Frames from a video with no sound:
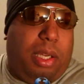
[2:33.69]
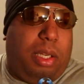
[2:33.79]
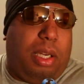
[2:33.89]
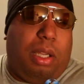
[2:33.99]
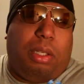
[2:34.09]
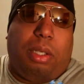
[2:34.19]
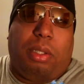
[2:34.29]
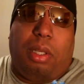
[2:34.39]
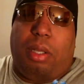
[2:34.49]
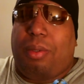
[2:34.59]
You know,
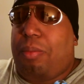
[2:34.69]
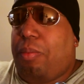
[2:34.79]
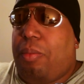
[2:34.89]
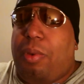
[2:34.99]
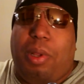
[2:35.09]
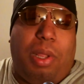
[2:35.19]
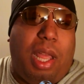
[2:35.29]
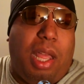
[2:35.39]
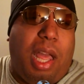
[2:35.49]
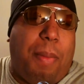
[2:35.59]
the
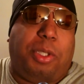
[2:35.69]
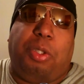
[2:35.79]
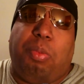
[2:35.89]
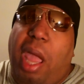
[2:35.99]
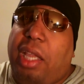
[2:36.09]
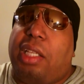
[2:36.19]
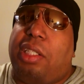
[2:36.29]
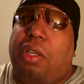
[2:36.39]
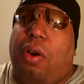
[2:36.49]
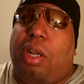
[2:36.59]
how much you make
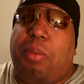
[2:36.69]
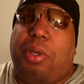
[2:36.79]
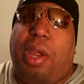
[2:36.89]
isn't going up.